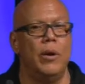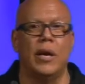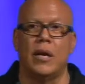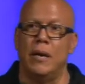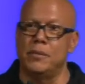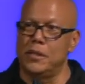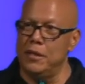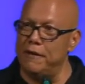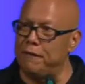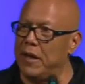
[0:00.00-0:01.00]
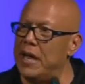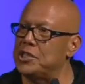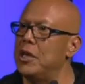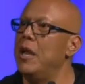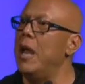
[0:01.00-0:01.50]
it comes to the flesh,
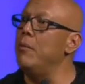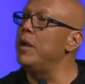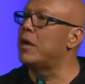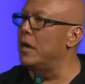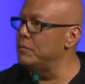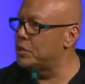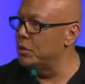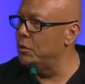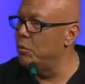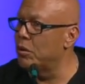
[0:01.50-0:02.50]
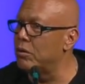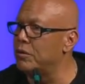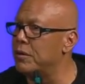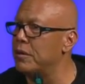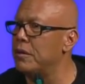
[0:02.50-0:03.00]
and when it comes to the world.
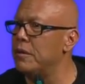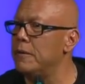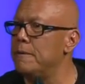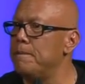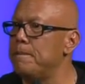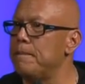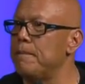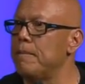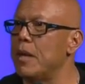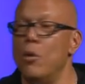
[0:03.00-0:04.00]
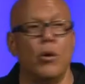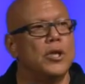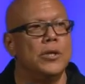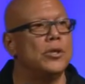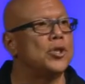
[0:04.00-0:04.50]
We're to
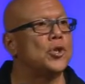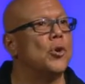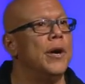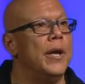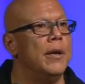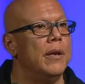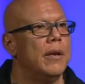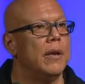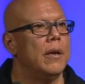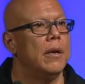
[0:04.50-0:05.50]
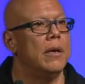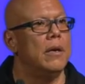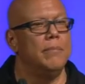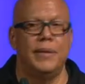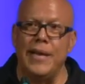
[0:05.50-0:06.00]
destroy it,
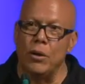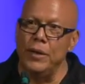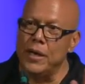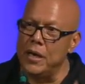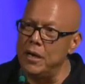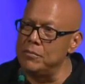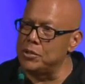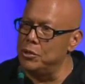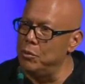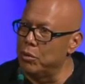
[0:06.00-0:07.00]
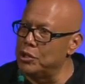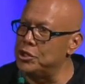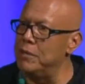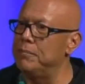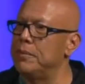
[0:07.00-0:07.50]
but that only comes through
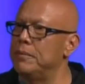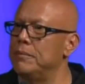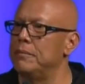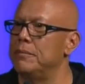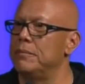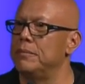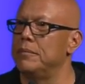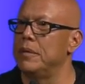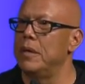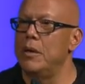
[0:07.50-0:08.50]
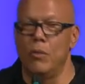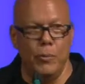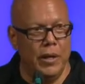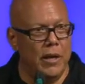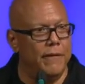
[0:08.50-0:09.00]
worship. When we
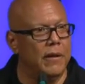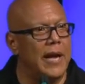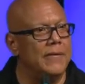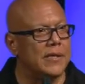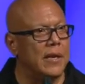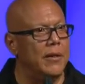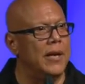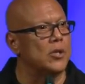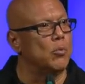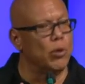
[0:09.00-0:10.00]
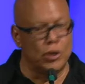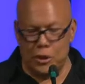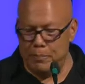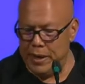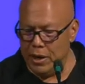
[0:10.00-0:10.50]
live a lifestyle that is
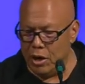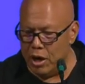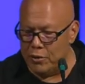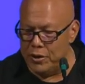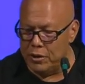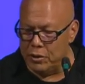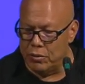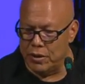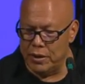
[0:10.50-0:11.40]
worshiping and honoring the Lord.